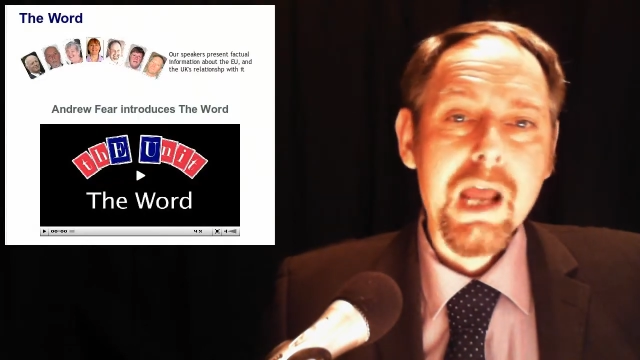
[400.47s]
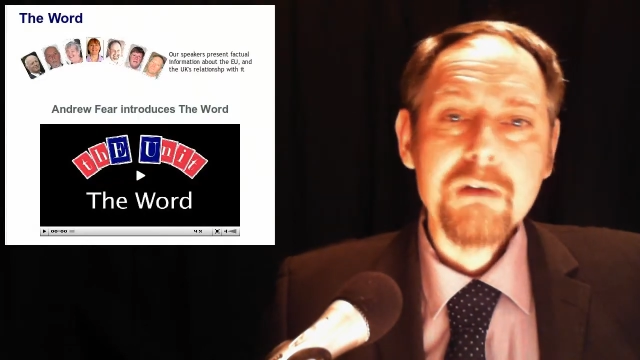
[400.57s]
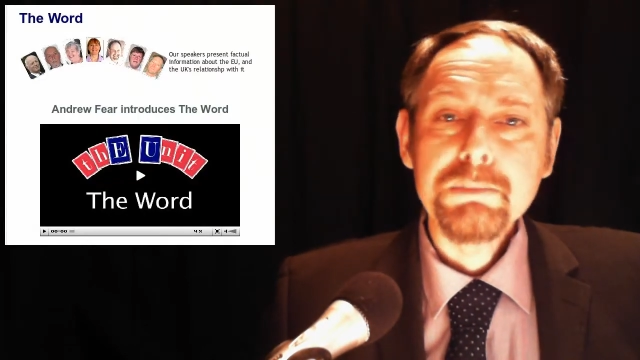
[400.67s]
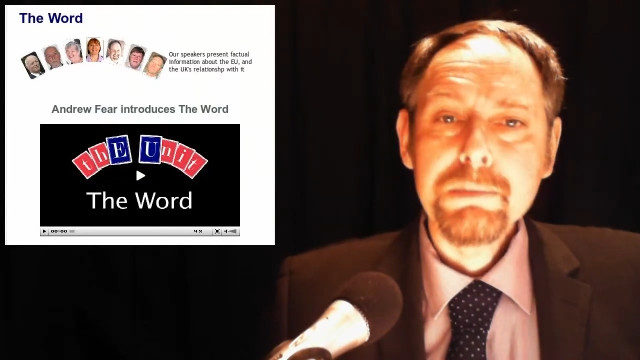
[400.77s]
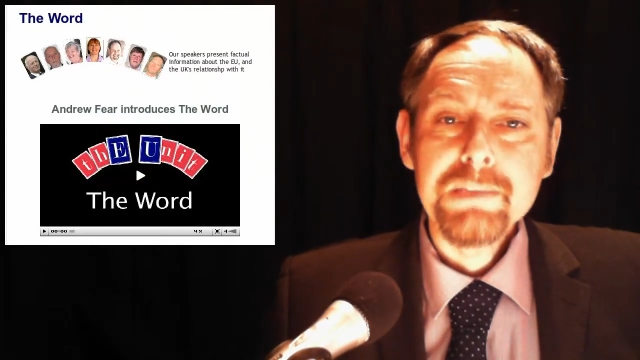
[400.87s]

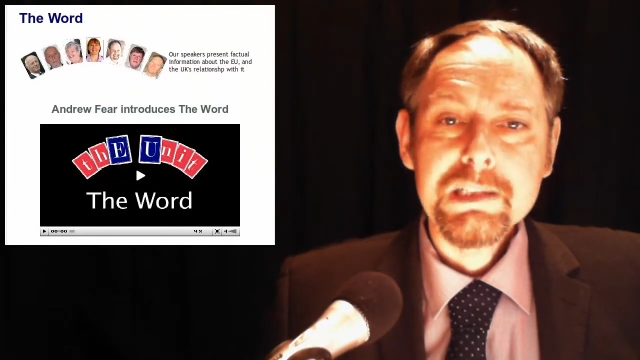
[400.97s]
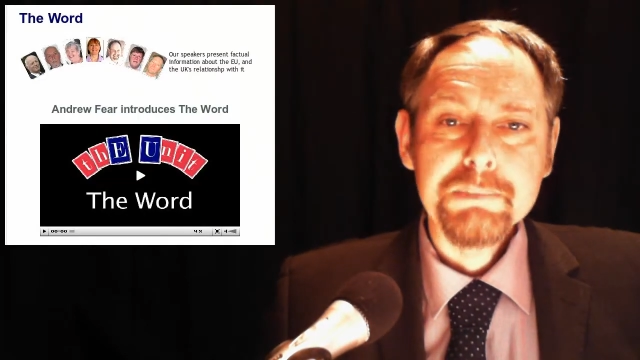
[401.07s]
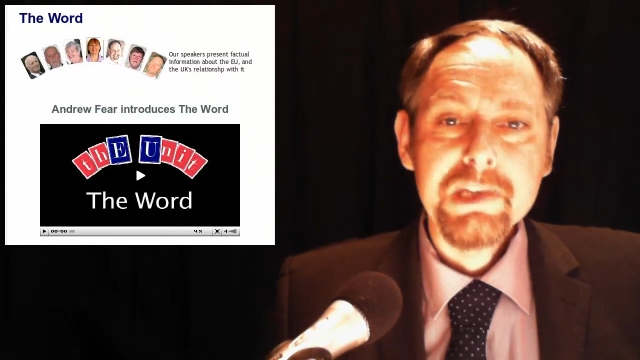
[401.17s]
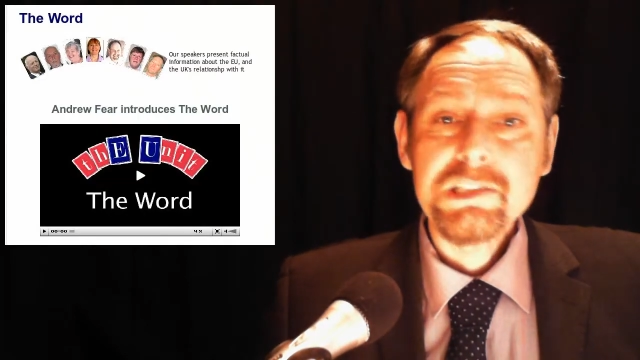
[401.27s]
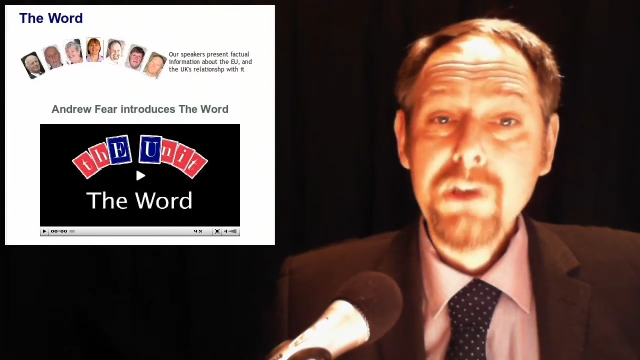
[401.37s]
Our public
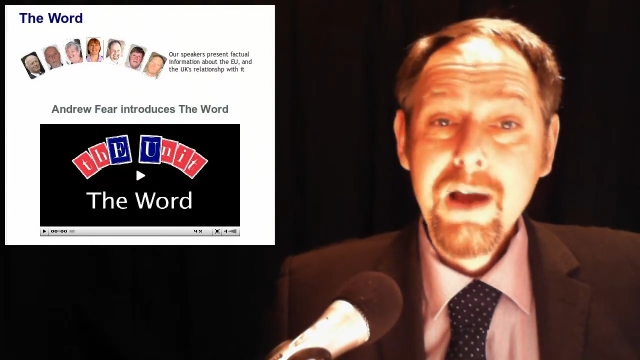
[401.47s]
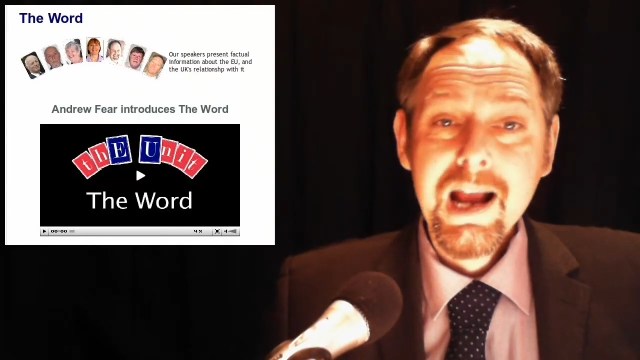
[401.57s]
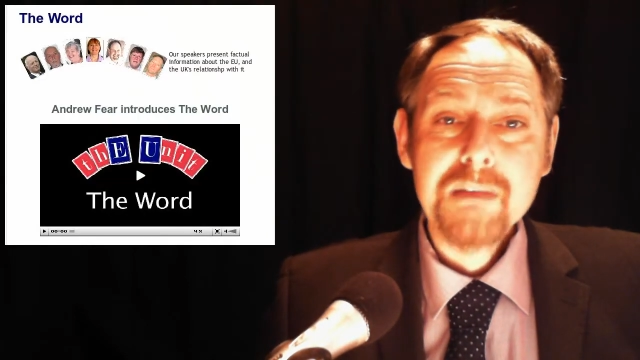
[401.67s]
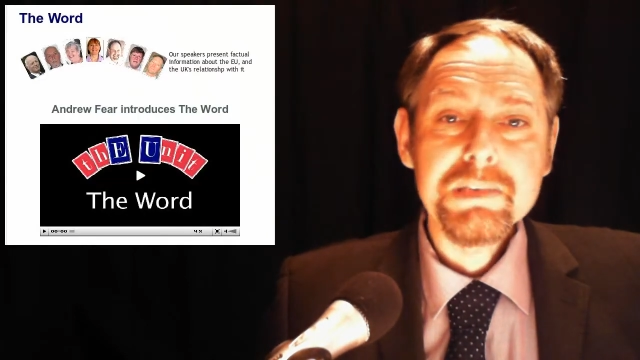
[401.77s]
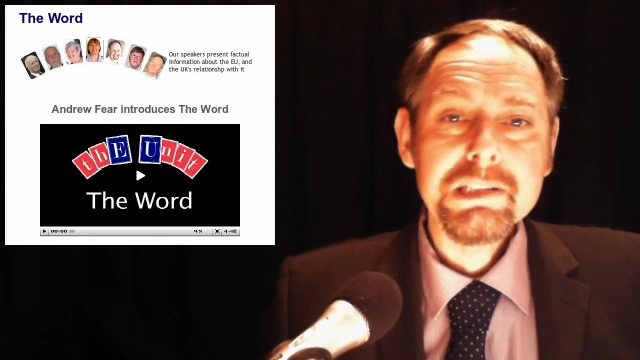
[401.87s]
speakers are
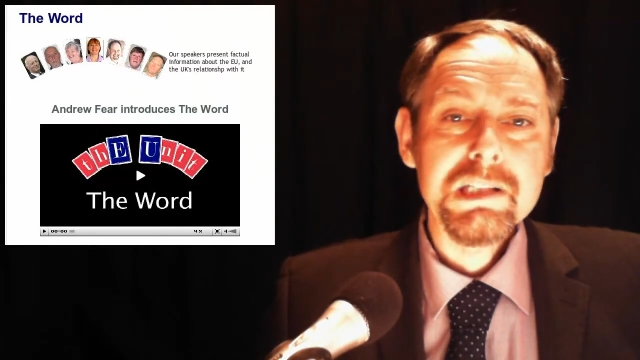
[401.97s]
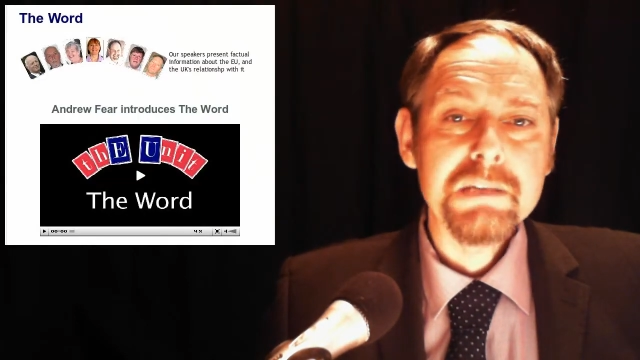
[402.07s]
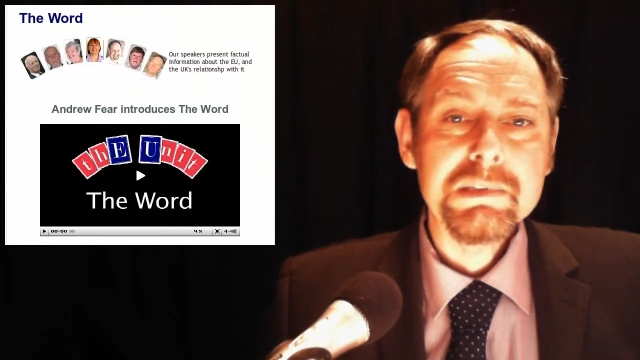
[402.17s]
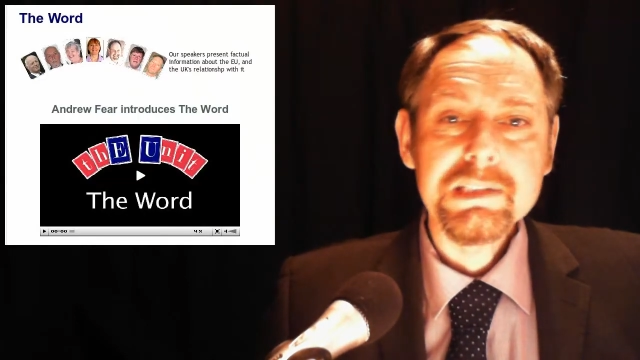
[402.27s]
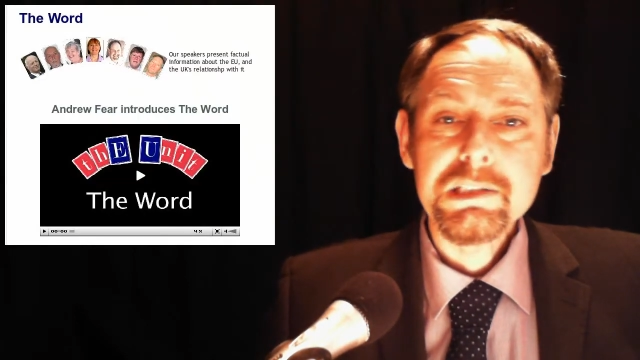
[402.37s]
happy to
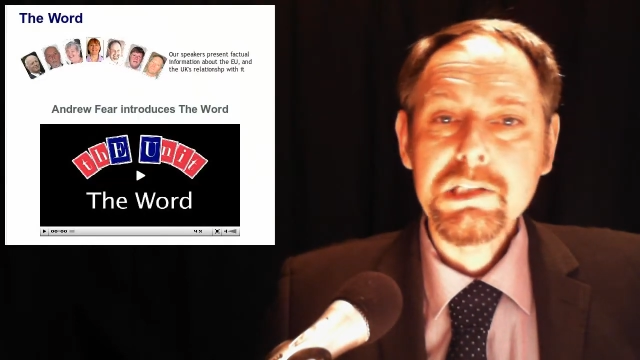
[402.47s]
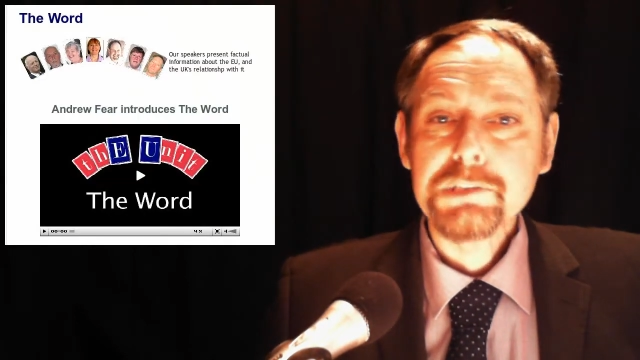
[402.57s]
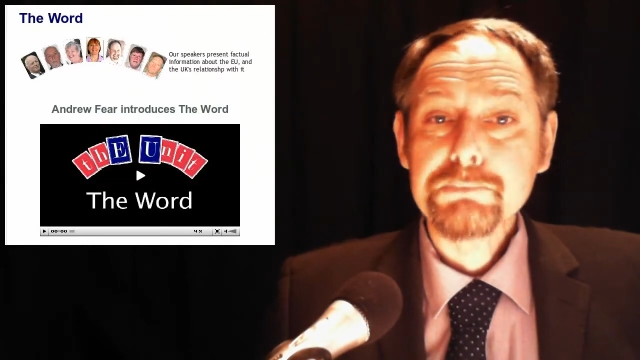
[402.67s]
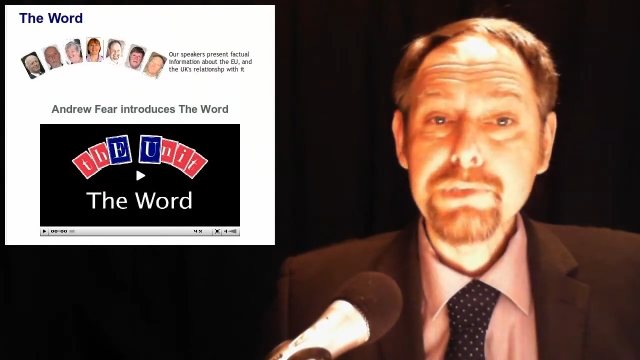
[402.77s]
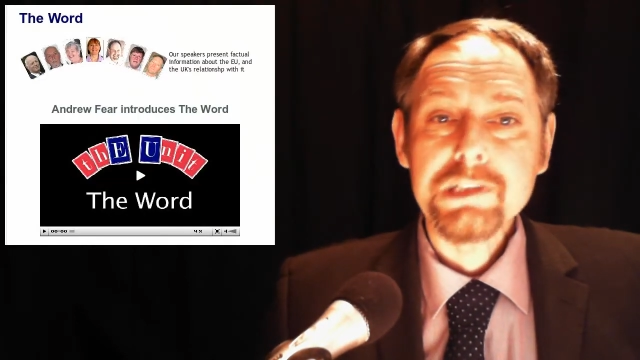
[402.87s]
come and
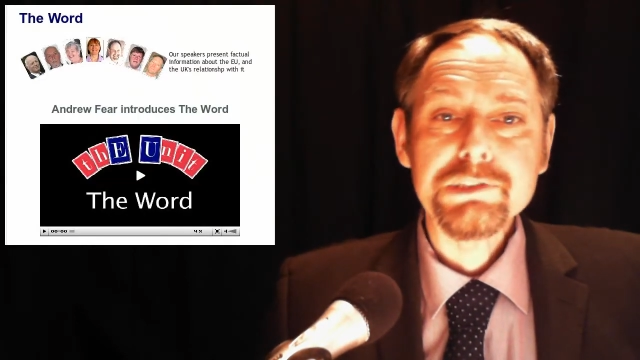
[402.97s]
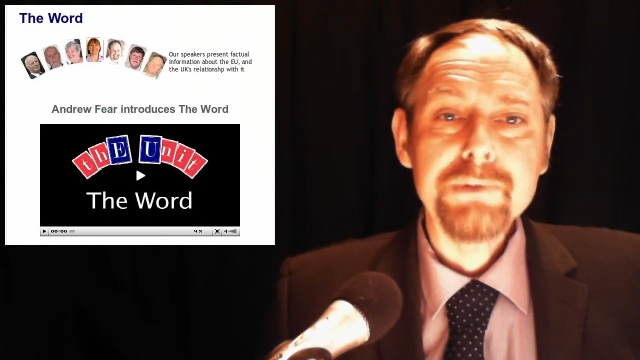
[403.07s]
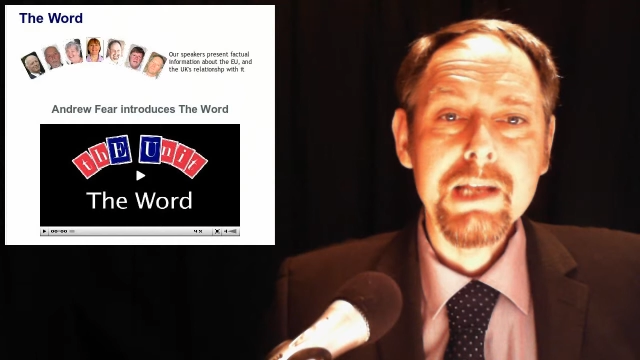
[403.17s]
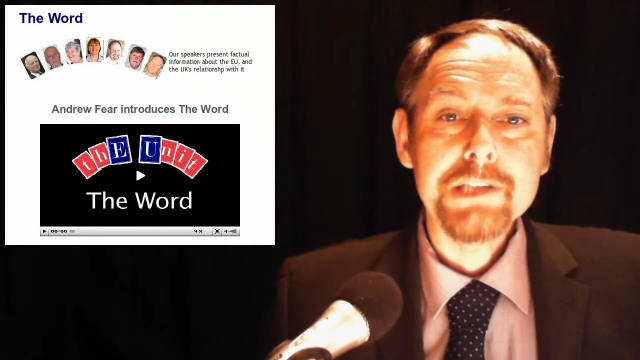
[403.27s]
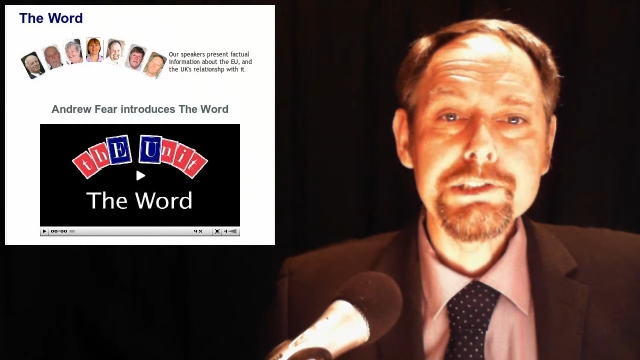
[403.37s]
discuss
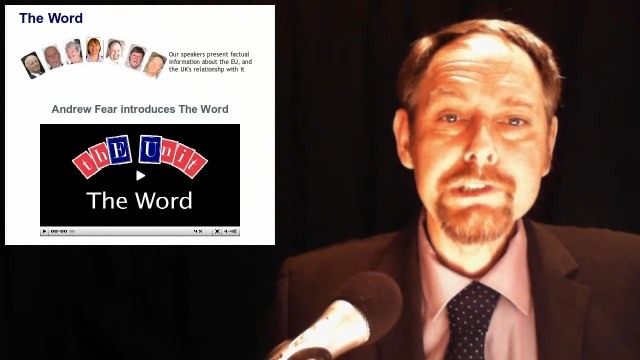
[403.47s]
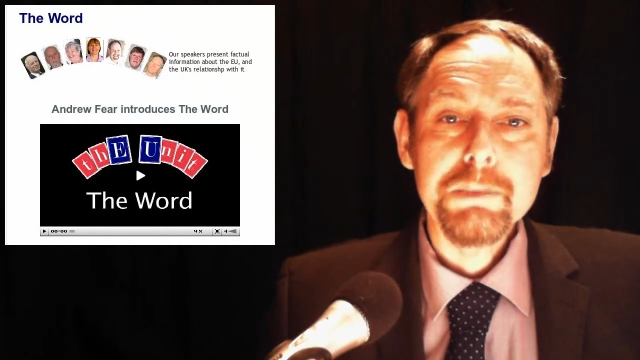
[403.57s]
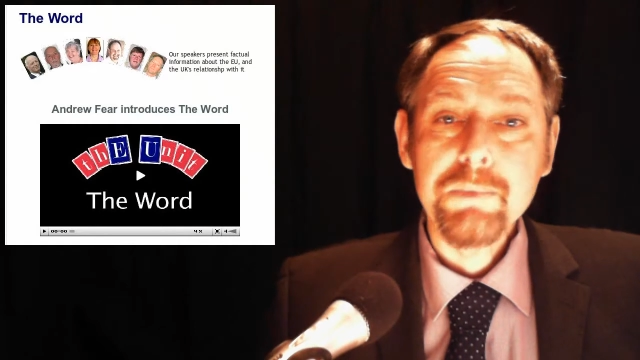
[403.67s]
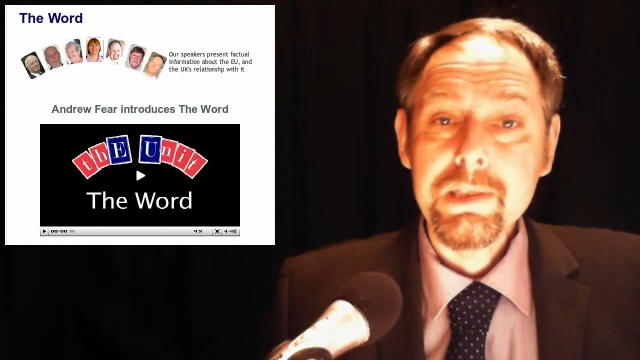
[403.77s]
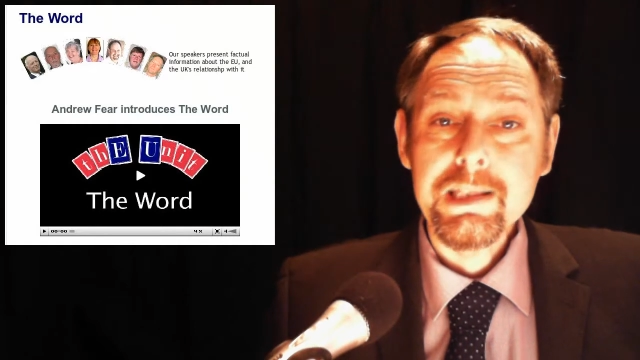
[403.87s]
Britain's
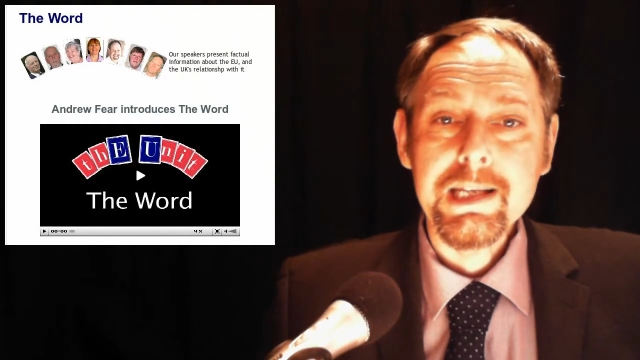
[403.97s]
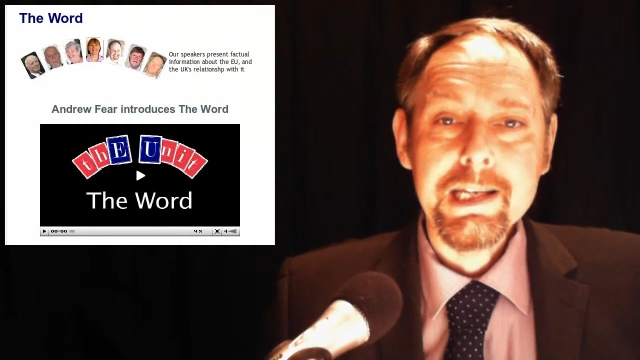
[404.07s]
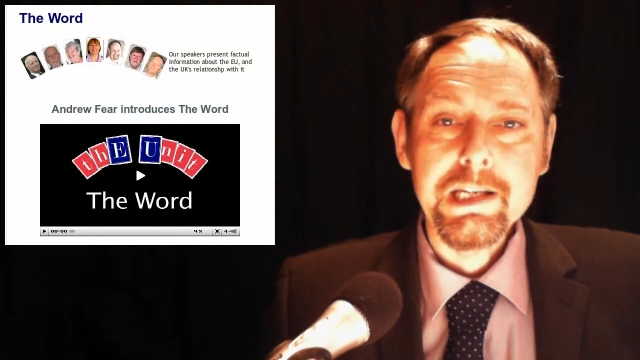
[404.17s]
relationship with the